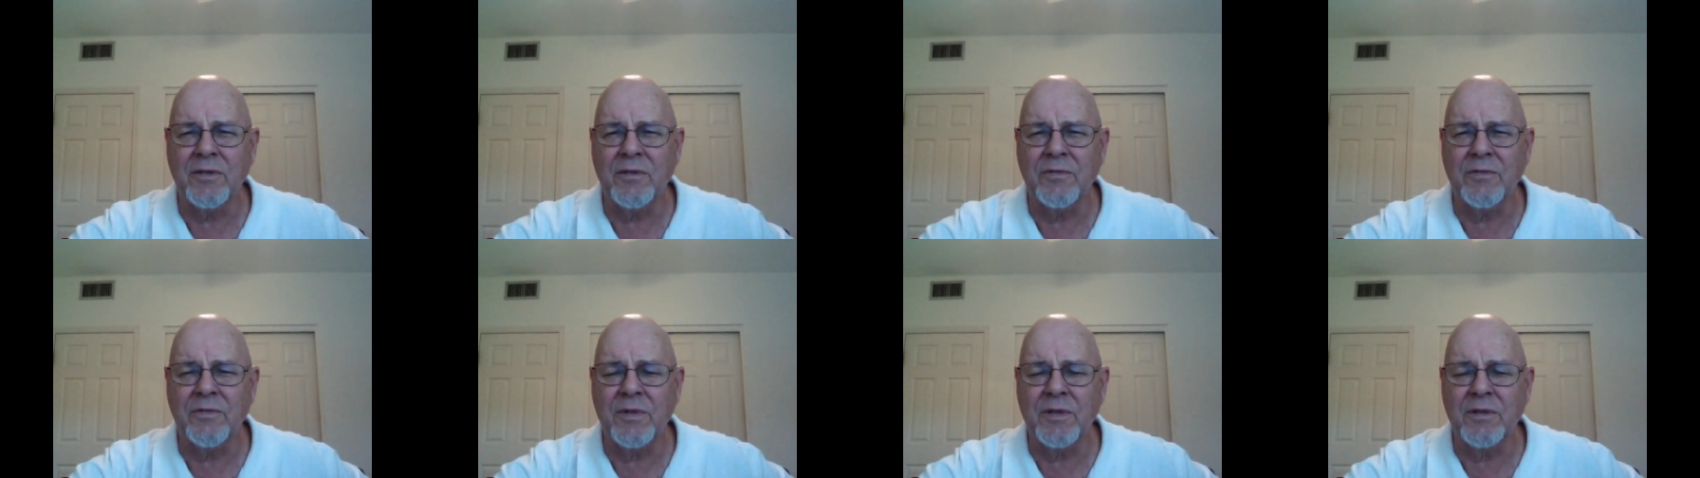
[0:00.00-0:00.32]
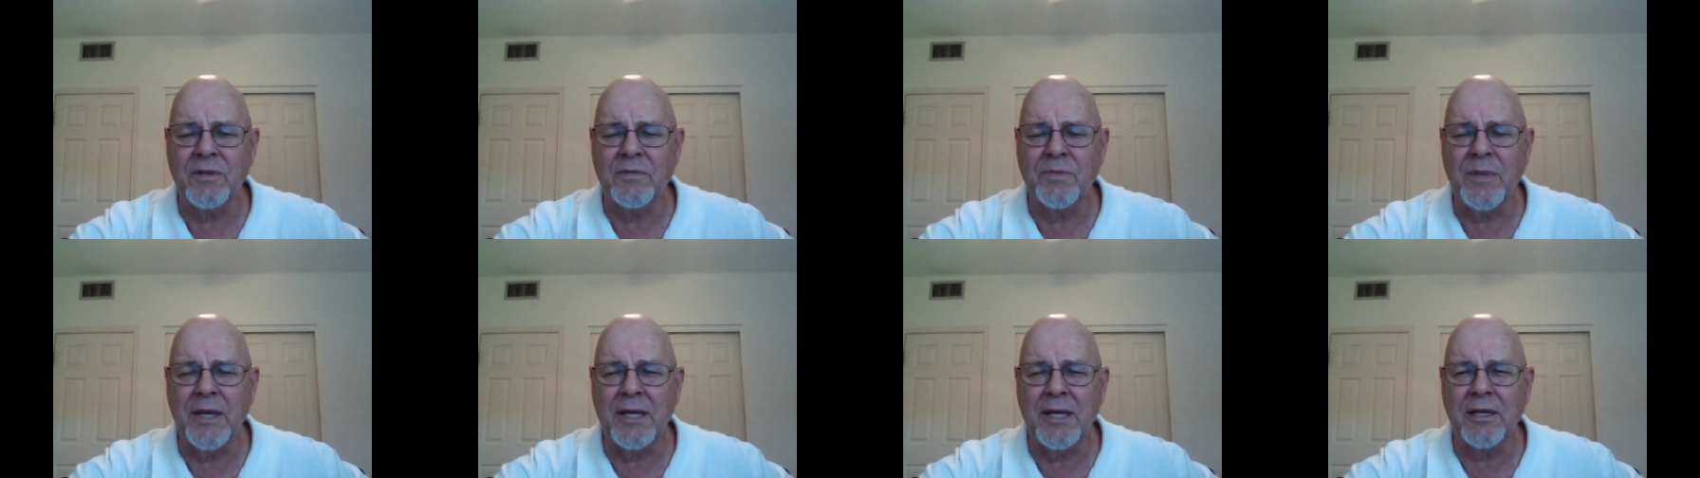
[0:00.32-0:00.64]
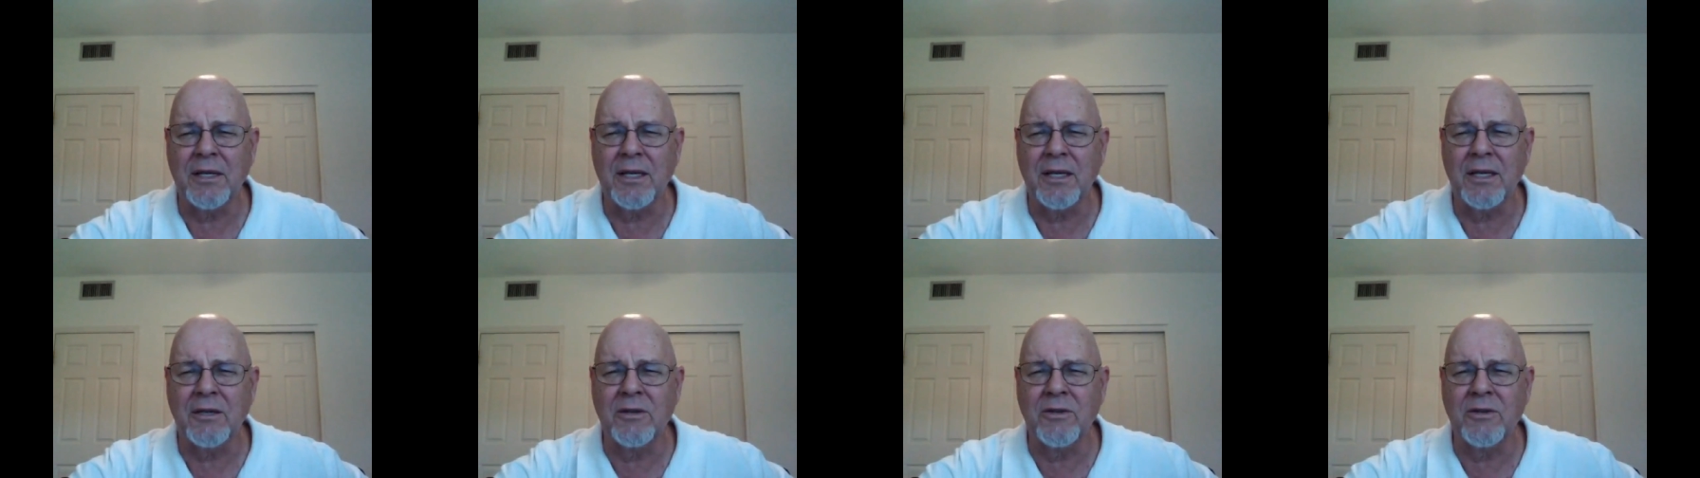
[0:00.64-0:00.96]
As
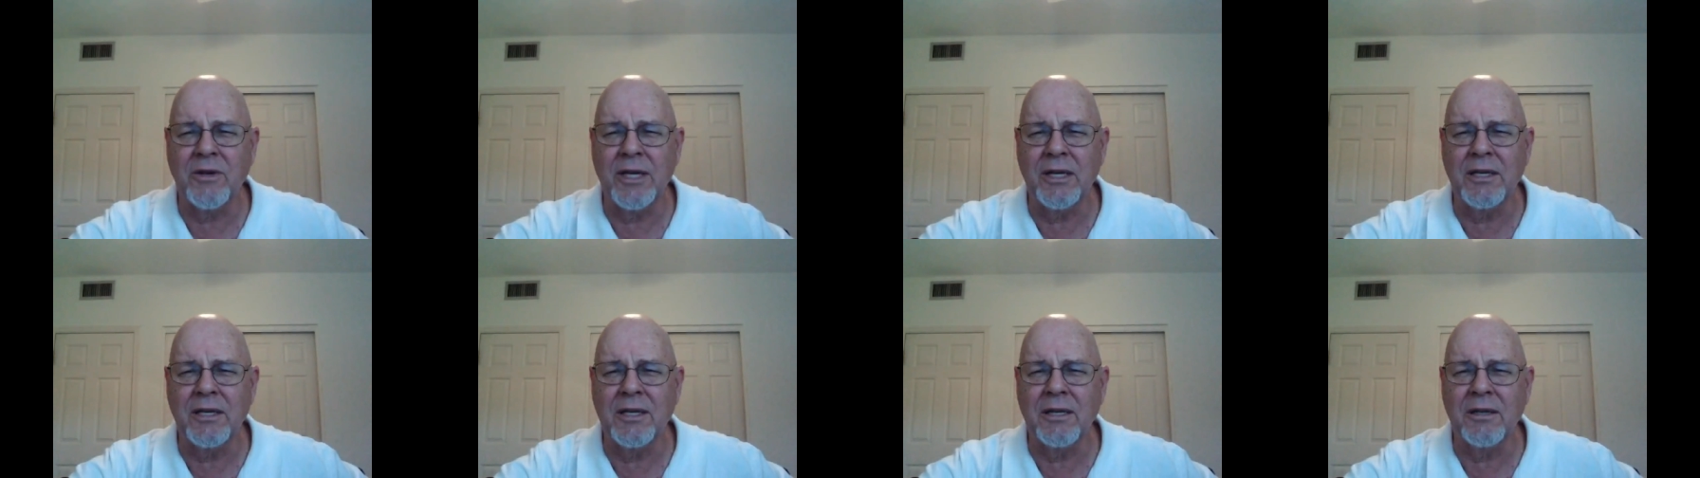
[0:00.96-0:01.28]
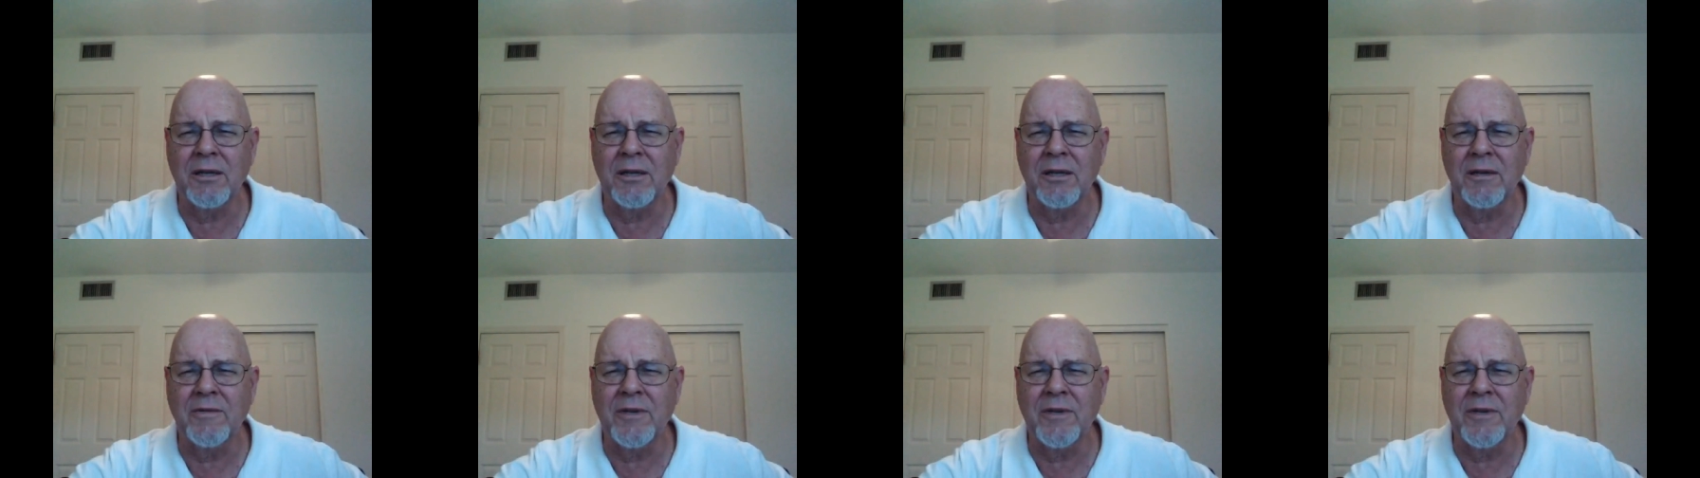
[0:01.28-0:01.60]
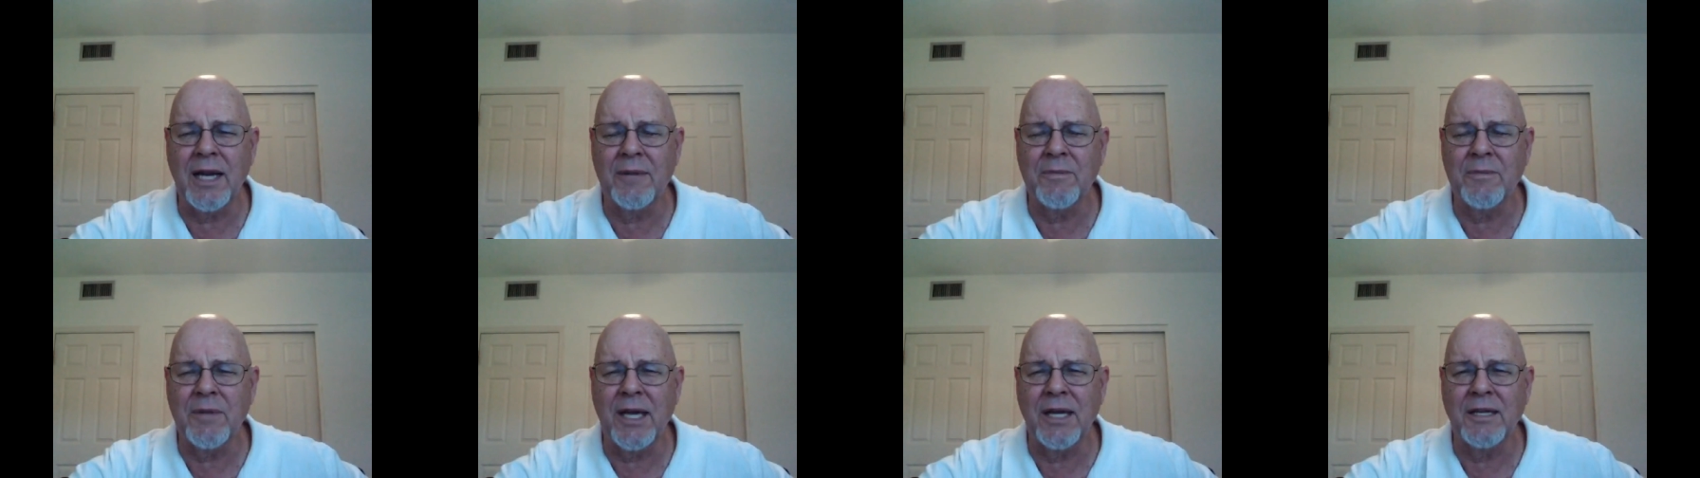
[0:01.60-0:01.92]
such, I
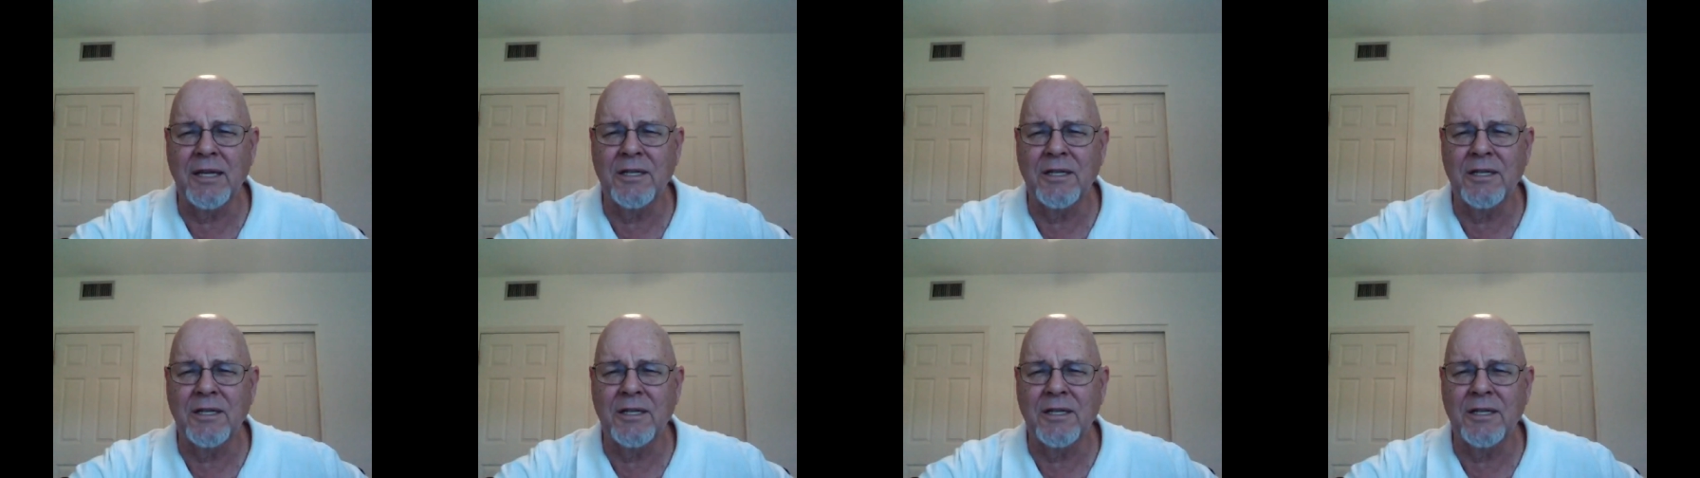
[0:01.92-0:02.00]
have